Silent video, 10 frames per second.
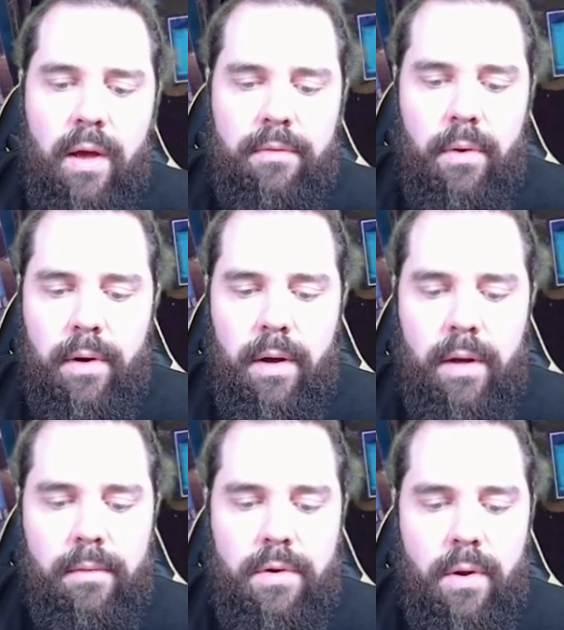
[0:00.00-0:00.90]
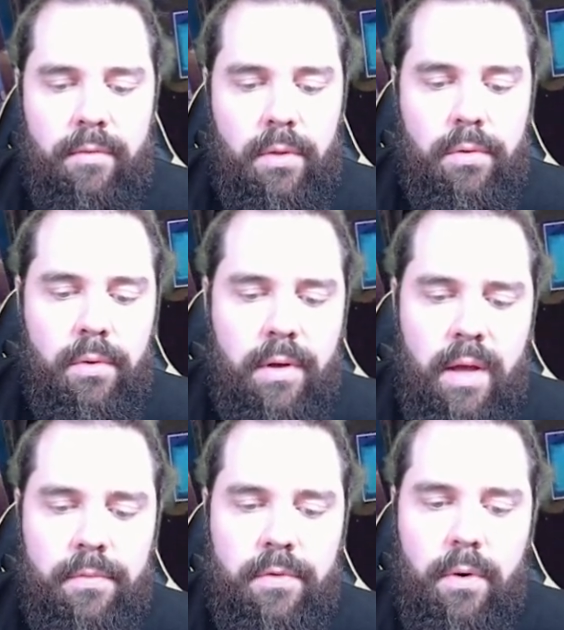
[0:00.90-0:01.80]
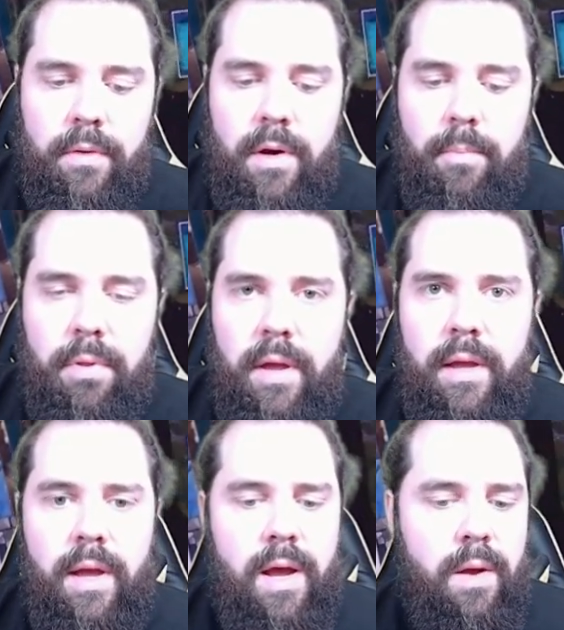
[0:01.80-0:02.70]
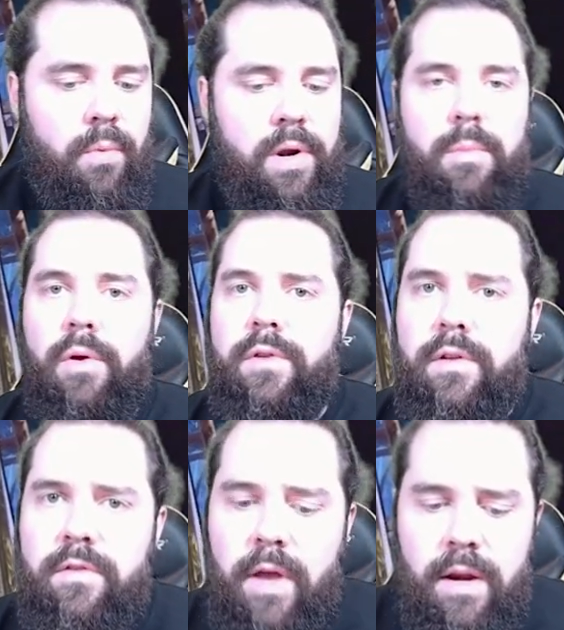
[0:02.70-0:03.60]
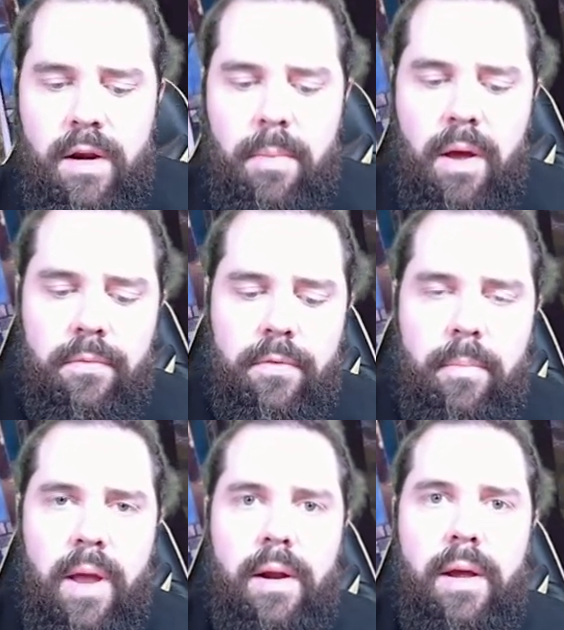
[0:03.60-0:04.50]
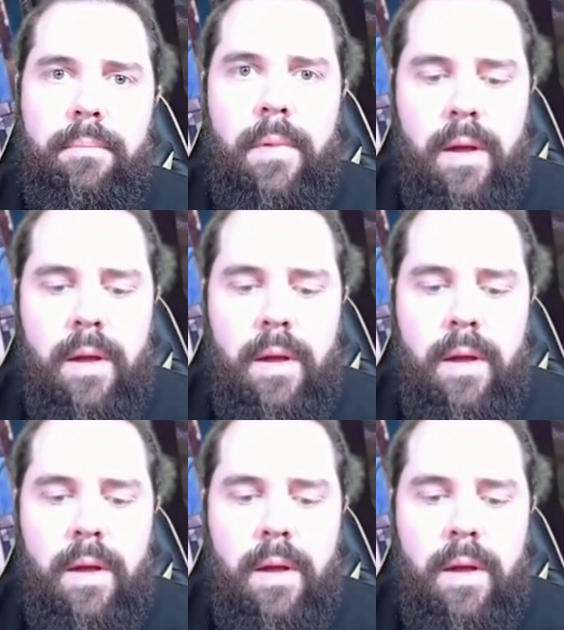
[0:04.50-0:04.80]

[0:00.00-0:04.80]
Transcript: going on? Do you have a local game store that you're playing at? What are you most excited about for beta?